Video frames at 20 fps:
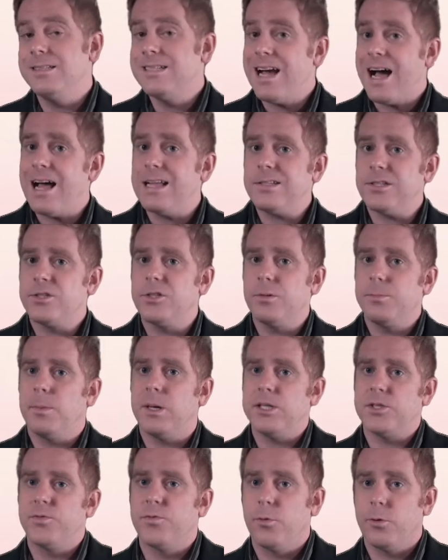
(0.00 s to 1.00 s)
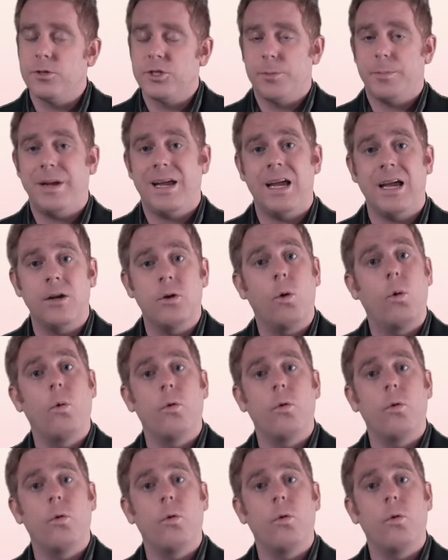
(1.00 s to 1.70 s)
not so much for Japan